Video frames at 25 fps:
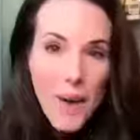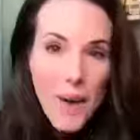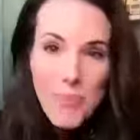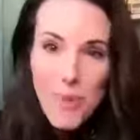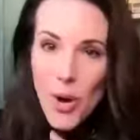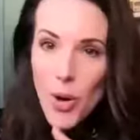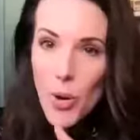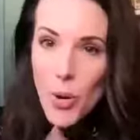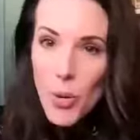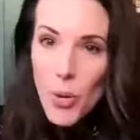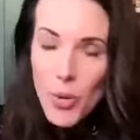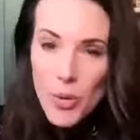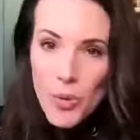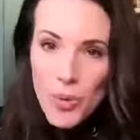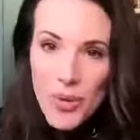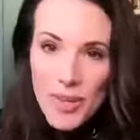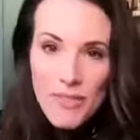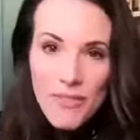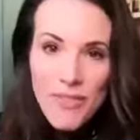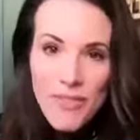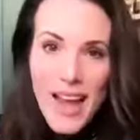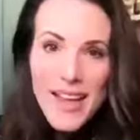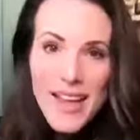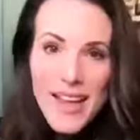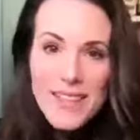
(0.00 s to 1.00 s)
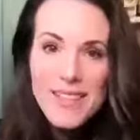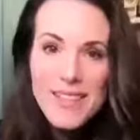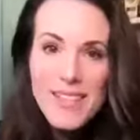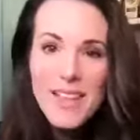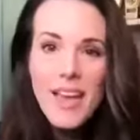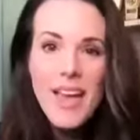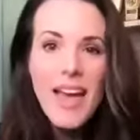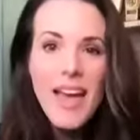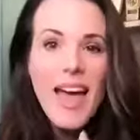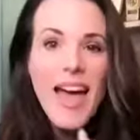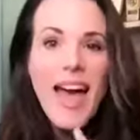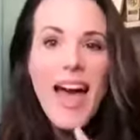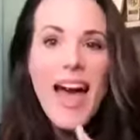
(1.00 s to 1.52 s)
who to invite,
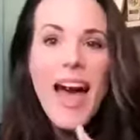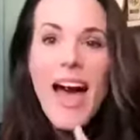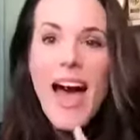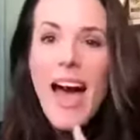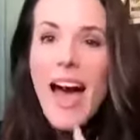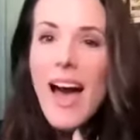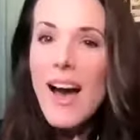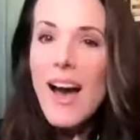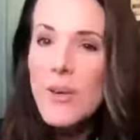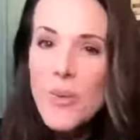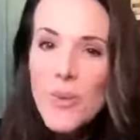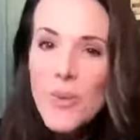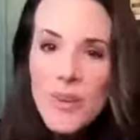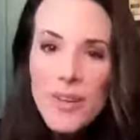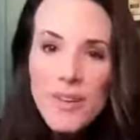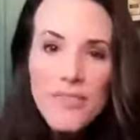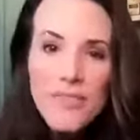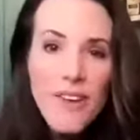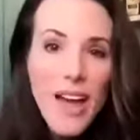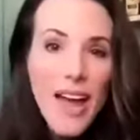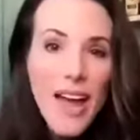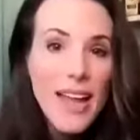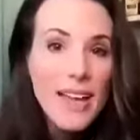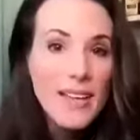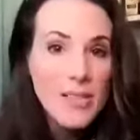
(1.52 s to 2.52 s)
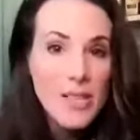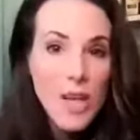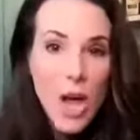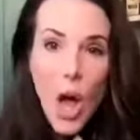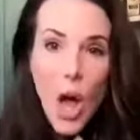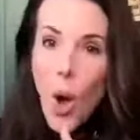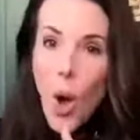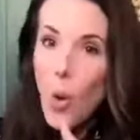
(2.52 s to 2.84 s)
how to invite,